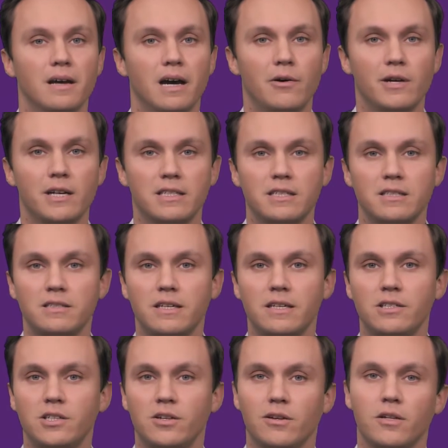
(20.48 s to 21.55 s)
Our
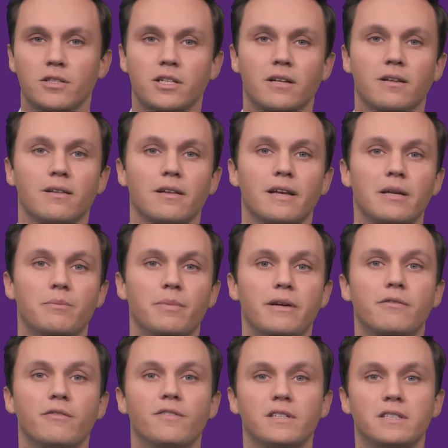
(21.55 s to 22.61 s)
existing geological and
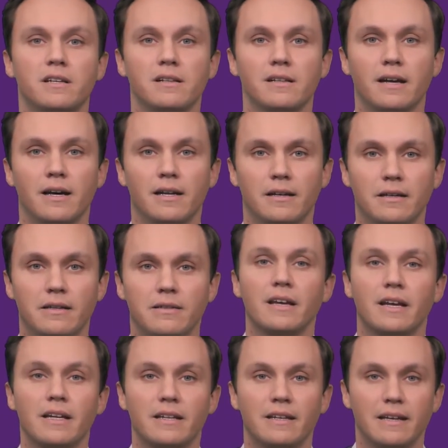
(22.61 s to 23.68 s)
petrophysical data
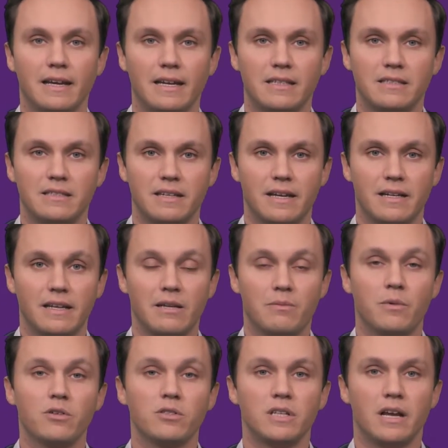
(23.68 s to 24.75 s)
indicates that in
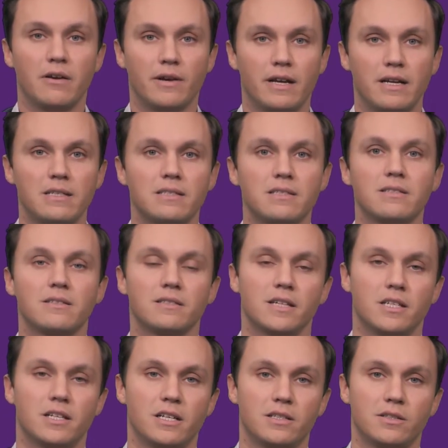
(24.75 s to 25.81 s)
most areas,
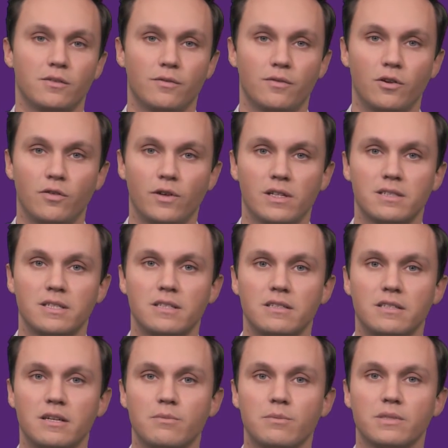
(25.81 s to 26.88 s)
such as fluvial
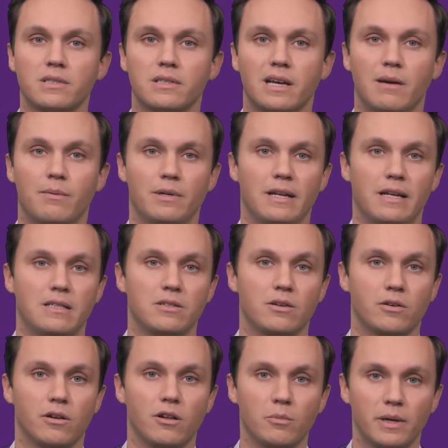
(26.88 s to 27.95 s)
systems, carbonates
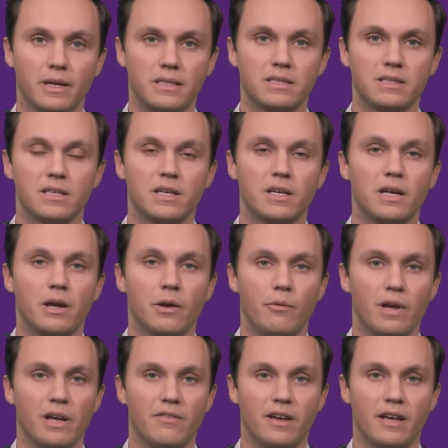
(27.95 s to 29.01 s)
or coal beds,
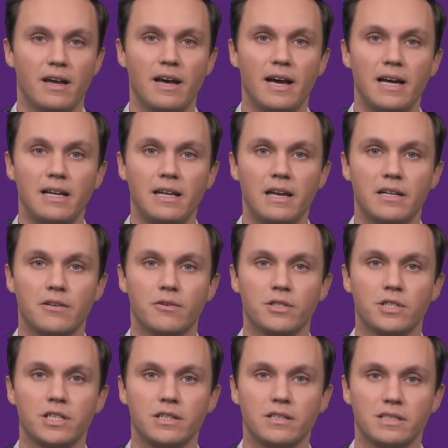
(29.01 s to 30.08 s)
we have a highly
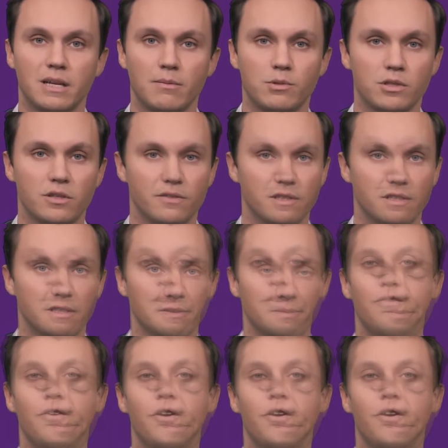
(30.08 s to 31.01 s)
heterogeneous subsurface.